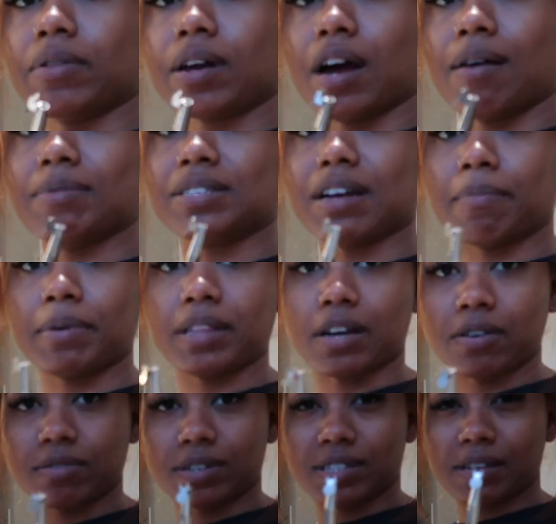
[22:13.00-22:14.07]
Down
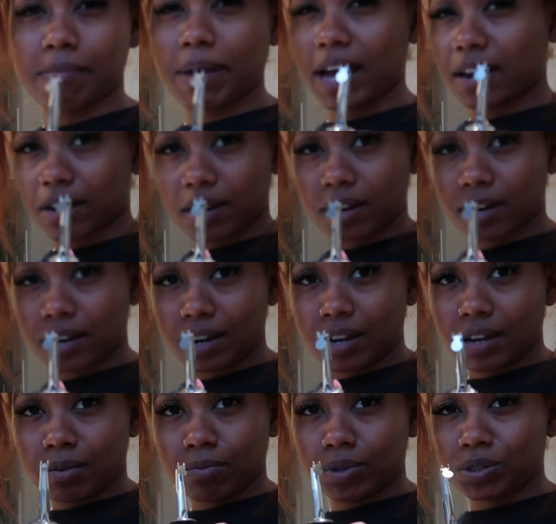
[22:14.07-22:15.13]
below, does it matter
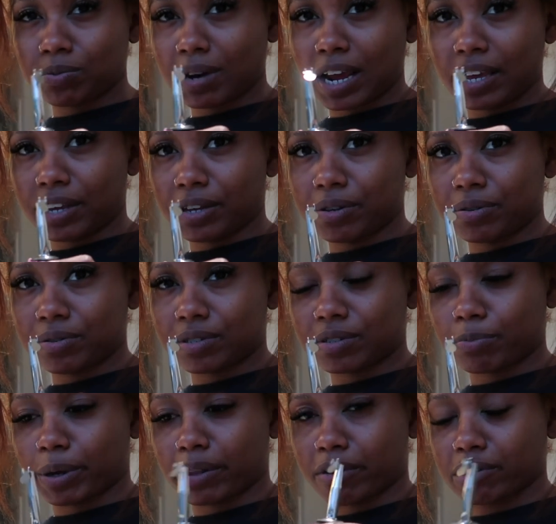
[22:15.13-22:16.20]
which one I use,
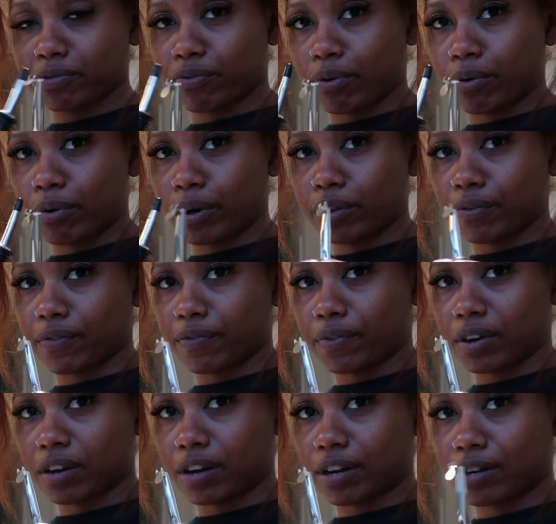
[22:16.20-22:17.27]
whether it's for oil or
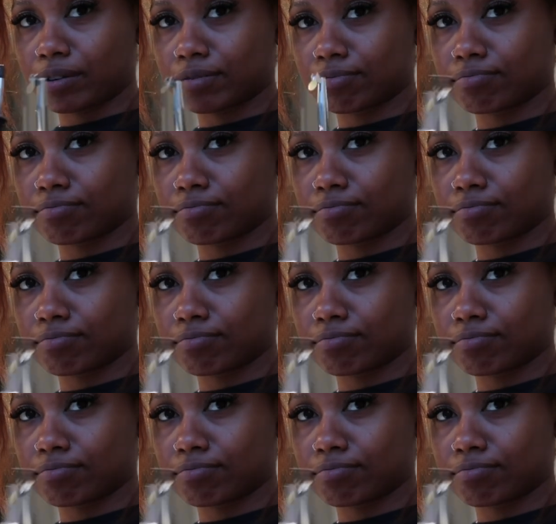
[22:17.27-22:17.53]
vinegar